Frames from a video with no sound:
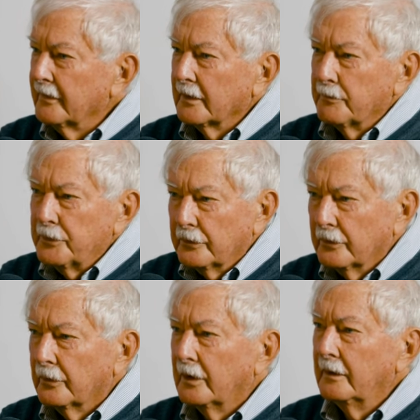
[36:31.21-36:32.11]
They're
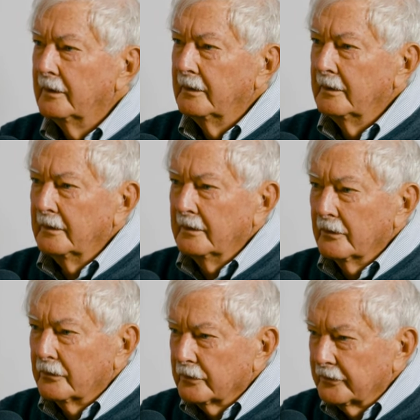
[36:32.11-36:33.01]
pure,
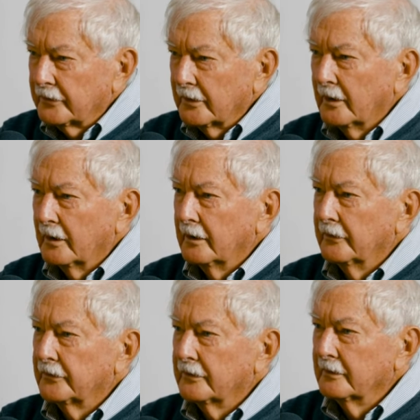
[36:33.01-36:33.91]

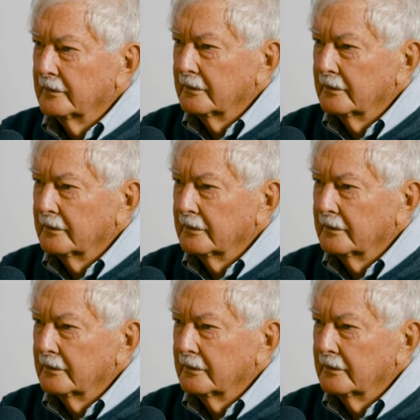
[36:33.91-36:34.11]
crystallized